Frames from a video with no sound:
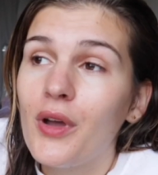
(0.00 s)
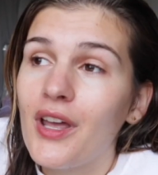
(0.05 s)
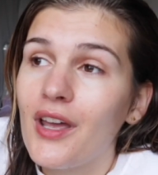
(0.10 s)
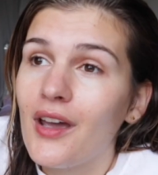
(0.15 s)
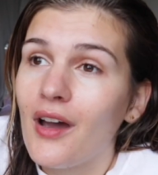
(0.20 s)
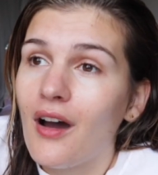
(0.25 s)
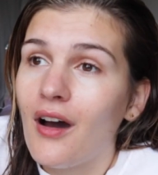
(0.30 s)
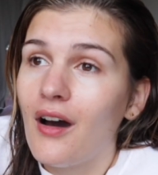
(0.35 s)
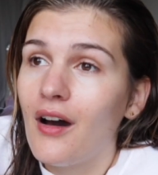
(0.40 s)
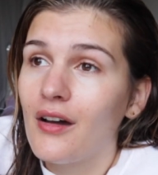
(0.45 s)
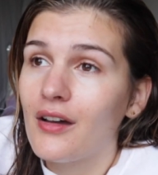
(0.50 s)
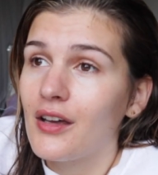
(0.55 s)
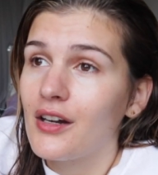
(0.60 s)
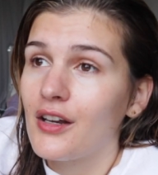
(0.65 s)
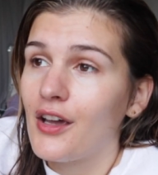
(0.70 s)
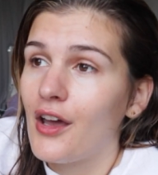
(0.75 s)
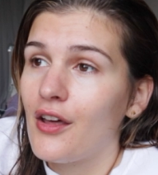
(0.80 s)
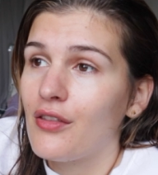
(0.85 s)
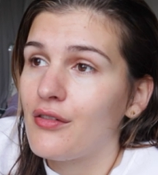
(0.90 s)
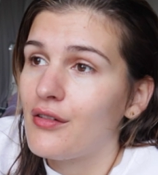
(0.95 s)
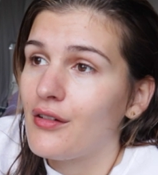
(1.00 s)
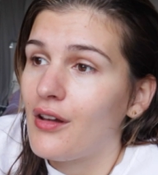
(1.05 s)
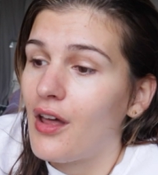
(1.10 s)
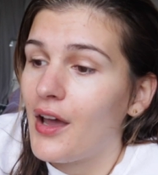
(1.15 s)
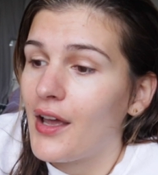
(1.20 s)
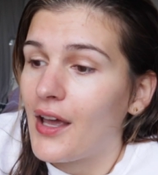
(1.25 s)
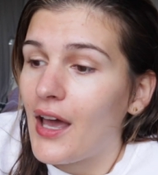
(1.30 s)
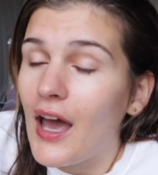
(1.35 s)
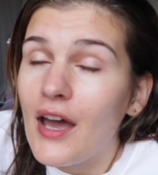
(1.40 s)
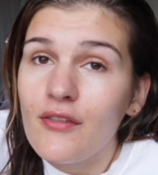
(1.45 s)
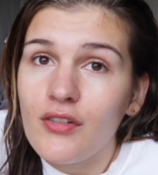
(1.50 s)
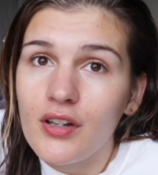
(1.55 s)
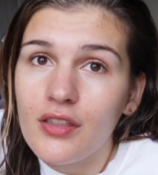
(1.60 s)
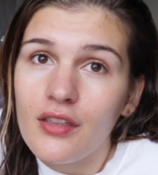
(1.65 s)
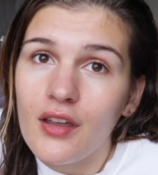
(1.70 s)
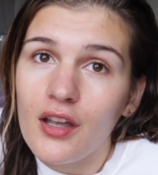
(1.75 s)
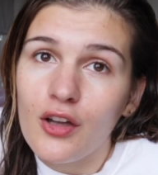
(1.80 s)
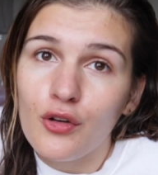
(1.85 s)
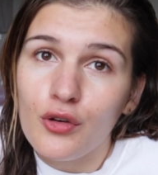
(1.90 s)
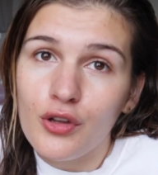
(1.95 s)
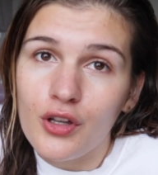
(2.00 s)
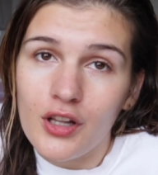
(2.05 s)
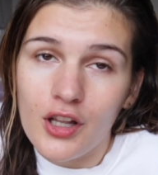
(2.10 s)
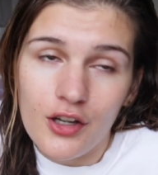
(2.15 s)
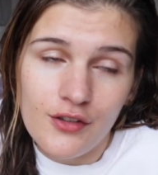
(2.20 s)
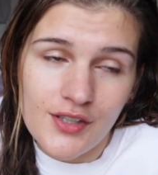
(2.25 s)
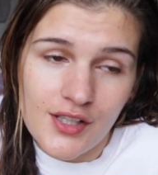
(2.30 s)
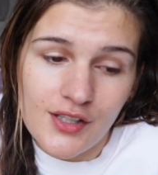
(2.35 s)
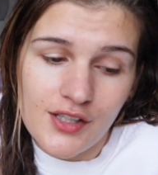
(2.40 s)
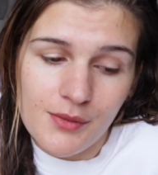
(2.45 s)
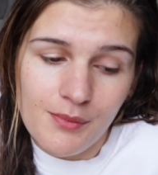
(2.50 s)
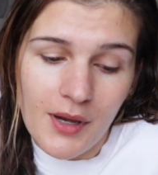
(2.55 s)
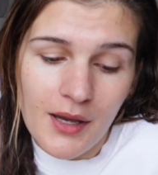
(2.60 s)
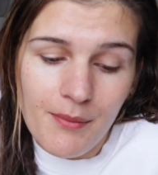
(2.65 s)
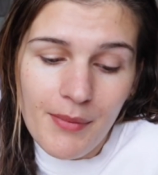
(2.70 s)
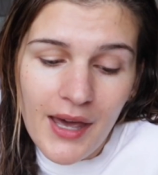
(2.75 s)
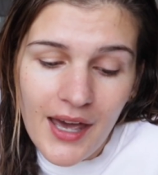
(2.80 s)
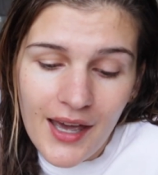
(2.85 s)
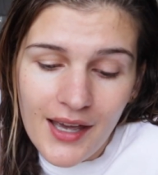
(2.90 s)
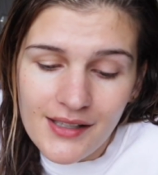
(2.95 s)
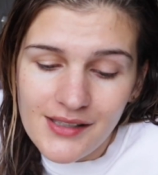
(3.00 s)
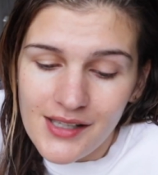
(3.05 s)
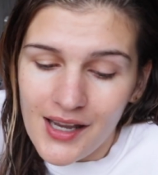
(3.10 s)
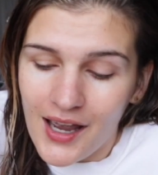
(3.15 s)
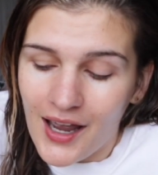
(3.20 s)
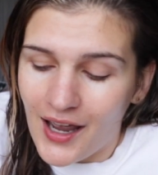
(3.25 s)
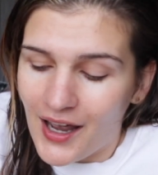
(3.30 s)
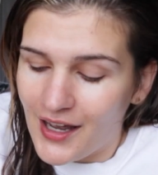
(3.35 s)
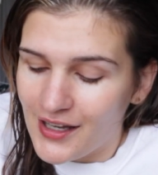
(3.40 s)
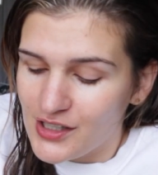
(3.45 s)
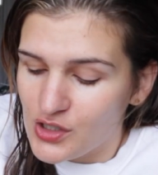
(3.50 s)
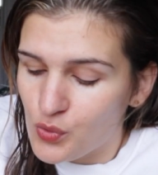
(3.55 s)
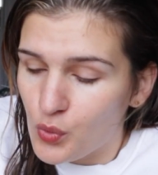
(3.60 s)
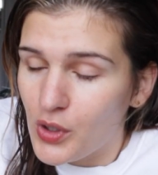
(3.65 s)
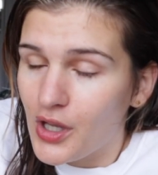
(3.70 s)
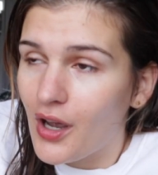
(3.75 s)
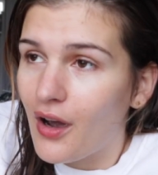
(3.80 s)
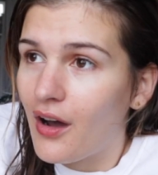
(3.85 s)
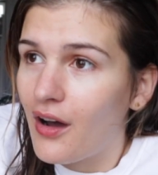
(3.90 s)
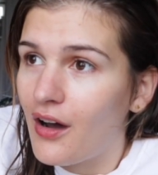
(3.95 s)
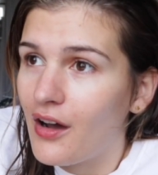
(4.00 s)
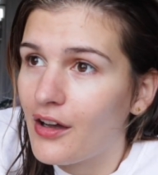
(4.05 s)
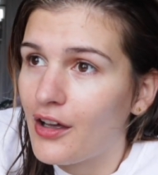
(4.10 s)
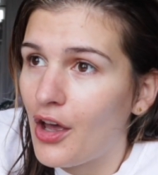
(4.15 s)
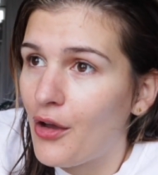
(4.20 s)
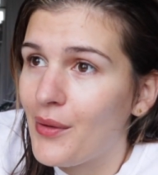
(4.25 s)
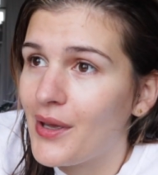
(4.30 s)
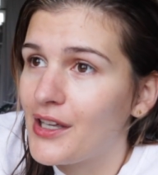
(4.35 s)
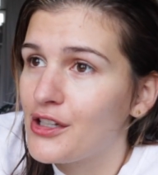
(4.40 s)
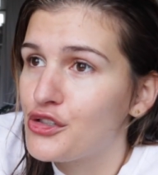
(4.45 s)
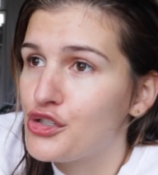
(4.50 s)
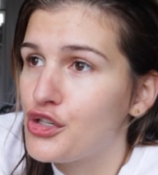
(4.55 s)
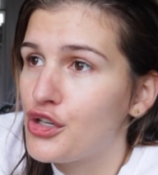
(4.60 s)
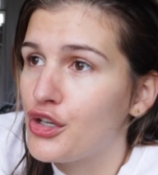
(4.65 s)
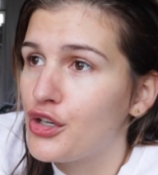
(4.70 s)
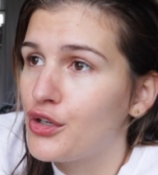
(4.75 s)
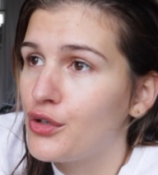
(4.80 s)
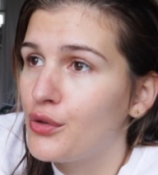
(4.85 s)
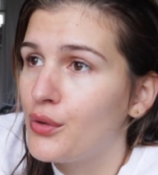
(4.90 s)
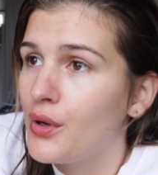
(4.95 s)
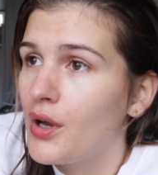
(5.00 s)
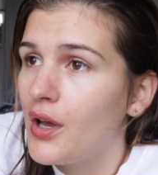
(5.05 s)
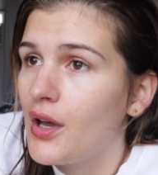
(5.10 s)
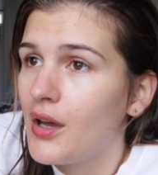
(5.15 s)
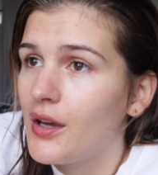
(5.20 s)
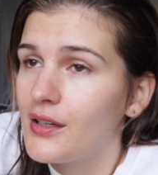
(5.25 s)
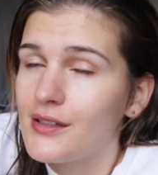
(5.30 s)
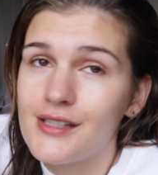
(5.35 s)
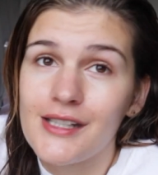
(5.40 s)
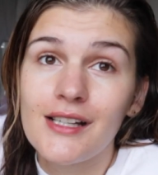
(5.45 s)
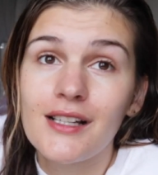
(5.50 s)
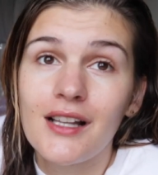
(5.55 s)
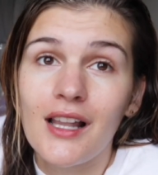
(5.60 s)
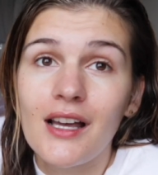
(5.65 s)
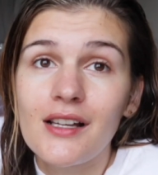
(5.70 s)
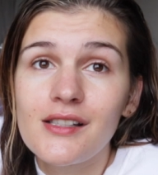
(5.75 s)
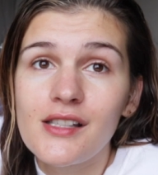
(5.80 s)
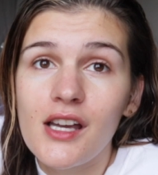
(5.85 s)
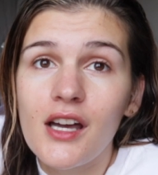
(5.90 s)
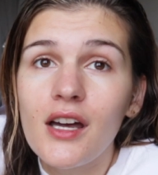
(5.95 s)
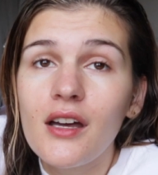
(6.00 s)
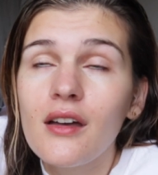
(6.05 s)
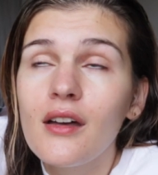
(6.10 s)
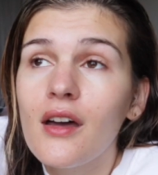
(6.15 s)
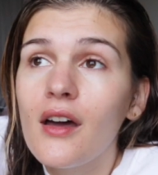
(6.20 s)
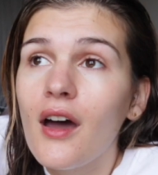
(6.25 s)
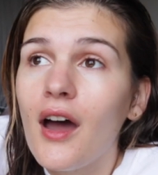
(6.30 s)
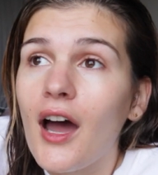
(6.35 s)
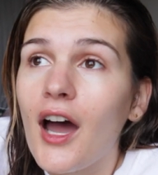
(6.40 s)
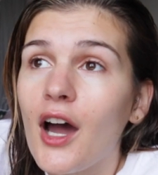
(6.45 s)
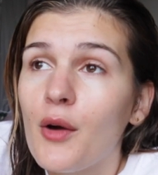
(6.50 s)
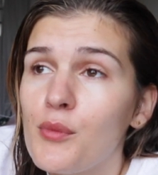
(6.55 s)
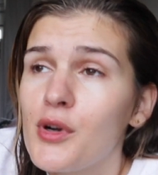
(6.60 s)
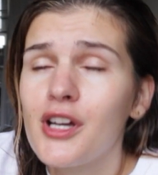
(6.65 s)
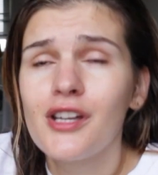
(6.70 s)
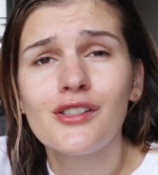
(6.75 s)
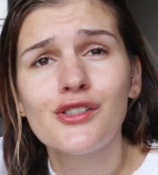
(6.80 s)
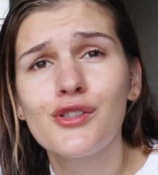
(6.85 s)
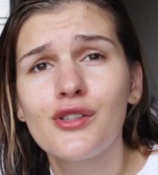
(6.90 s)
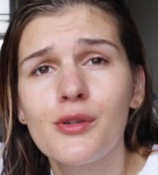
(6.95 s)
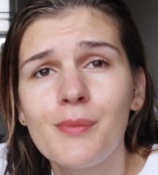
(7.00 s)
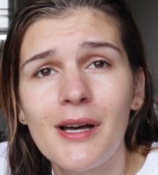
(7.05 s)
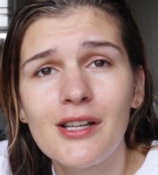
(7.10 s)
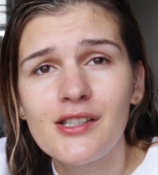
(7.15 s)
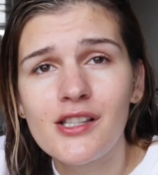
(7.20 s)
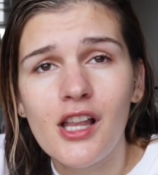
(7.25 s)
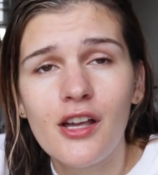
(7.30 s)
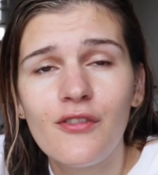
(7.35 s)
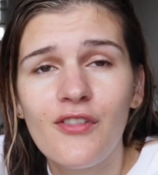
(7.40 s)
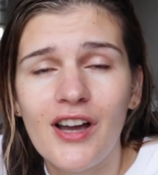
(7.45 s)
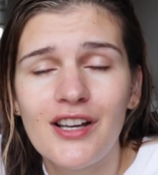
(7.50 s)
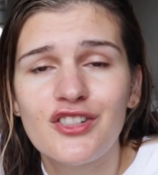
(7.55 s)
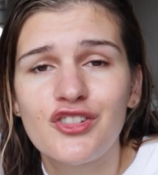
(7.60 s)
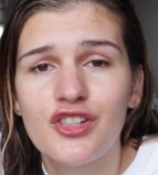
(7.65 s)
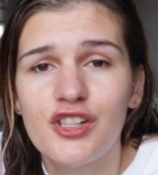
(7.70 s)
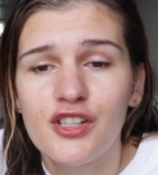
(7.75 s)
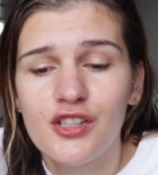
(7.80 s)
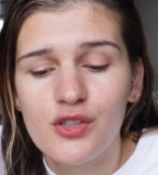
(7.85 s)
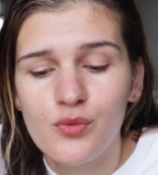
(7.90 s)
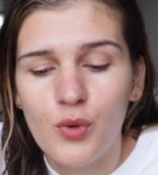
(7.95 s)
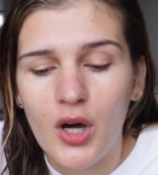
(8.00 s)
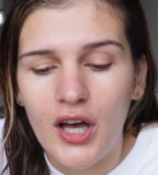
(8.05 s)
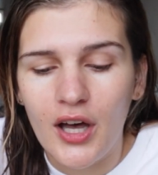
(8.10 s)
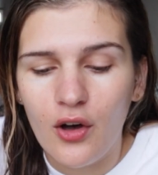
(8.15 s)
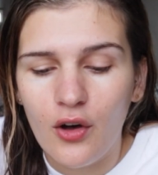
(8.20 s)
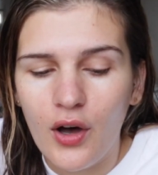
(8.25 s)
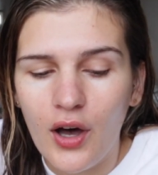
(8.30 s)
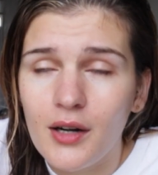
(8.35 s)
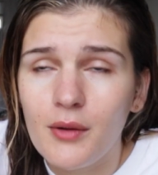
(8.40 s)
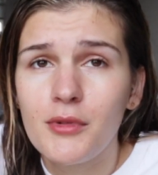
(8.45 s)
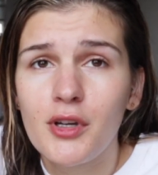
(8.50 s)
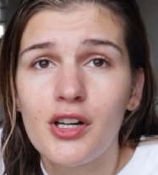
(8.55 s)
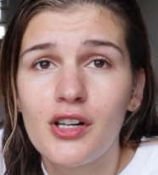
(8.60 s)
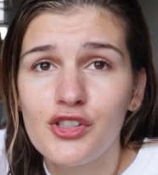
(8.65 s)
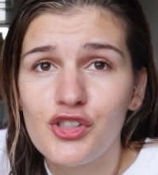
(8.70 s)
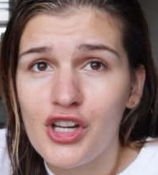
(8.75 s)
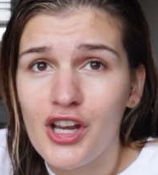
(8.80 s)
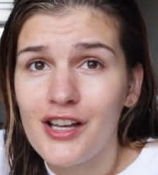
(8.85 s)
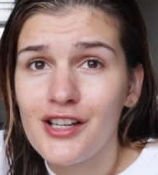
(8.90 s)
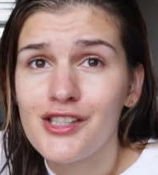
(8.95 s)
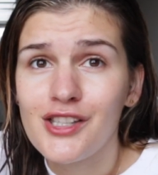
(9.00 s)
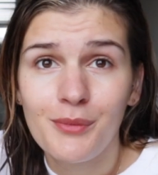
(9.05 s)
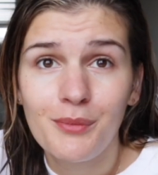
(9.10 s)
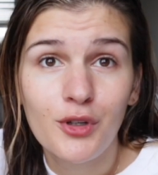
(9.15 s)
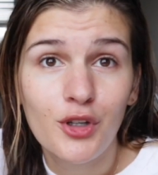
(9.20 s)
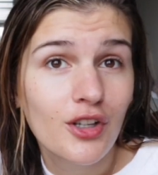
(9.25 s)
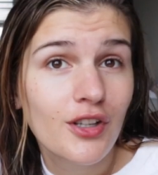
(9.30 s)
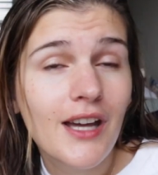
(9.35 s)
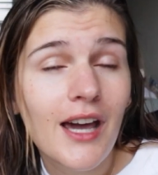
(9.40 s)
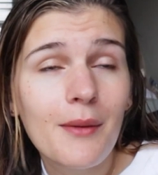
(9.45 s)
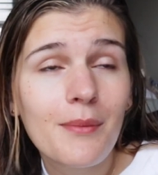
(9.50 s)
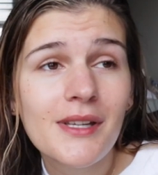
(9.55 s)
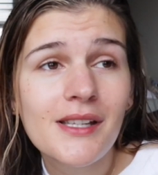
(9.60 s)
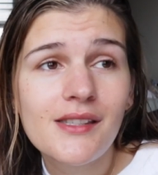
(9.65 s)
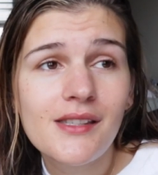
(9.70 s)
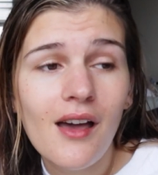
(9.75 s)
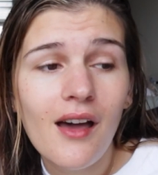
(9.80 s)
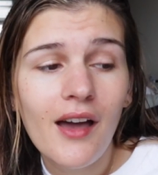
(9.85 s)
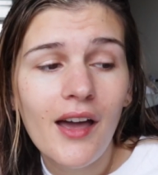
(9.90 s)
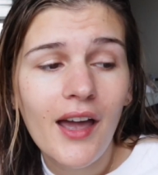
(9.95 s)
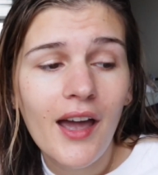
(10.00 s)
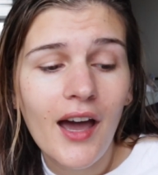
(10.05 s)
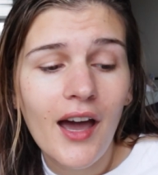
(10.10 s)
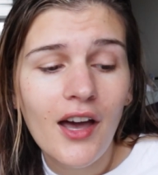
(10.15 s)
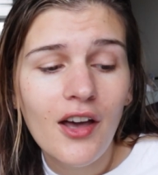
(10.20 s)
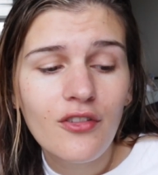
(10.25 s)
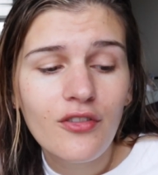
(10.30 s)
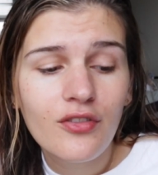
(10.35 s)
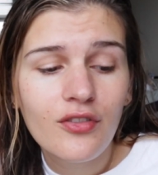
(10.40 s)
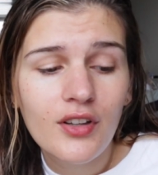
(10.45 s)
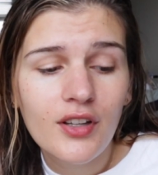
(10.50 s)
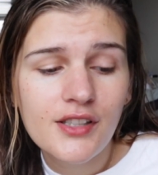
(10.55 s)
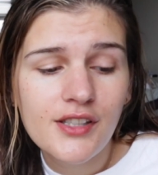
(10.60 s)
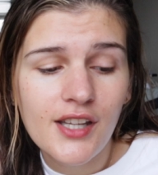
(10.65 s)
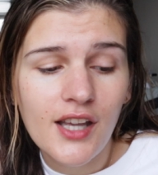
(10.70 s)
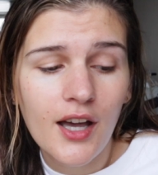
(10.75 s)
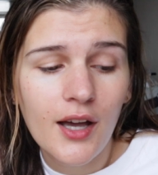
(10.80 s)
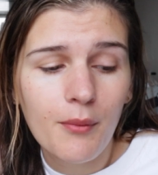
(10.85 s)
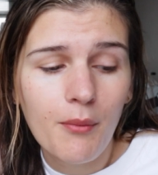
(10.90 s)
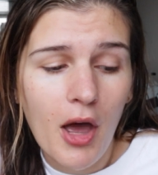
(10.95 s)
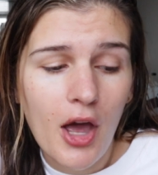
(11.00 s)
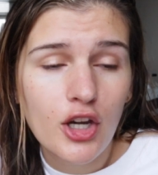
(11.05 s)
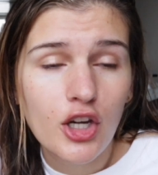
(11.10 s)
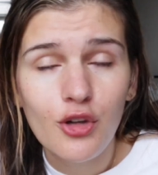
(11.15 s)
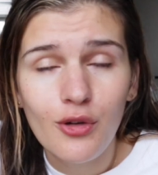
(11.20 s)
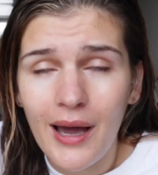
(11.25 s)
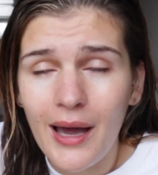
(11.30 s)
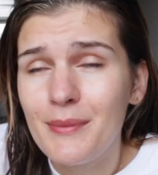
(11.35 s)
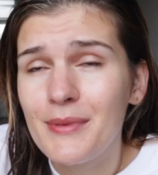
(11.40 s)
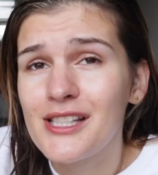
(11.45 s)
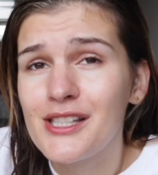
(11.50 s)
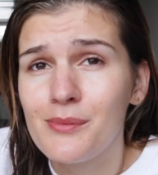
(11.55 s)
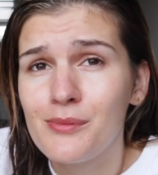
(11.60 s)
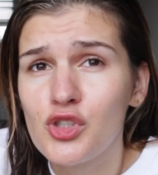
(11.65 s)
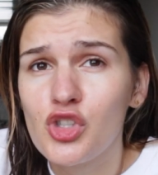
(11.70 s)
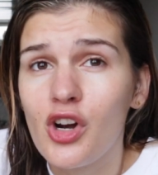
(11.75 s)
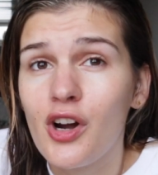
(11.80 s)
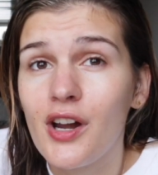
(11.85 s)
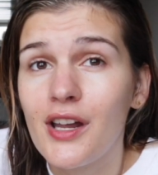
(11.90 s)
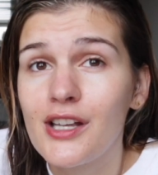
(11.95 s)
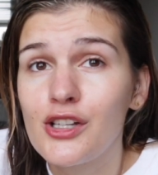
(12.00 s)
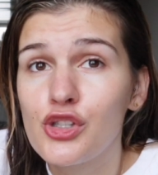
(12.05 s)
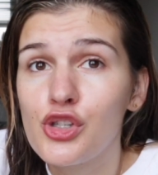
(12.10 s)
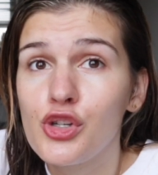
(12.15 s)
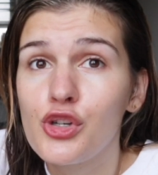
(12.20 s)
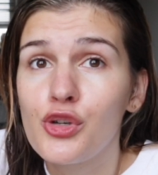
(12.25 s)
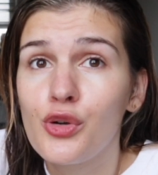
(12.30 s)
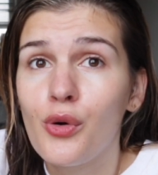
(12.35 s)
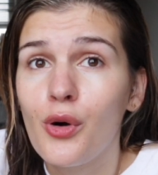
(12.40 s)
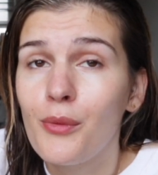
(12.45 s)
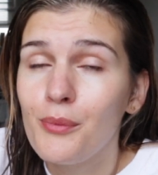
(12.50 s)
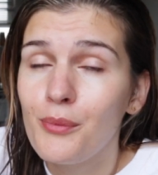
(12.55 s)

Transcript: We are gonna go through like everything, all the clothes under my bed, and we are going to declutter. We're going to talk about slow fashion as well, and I'm going to share some good habits I have, some new habits I'm trying to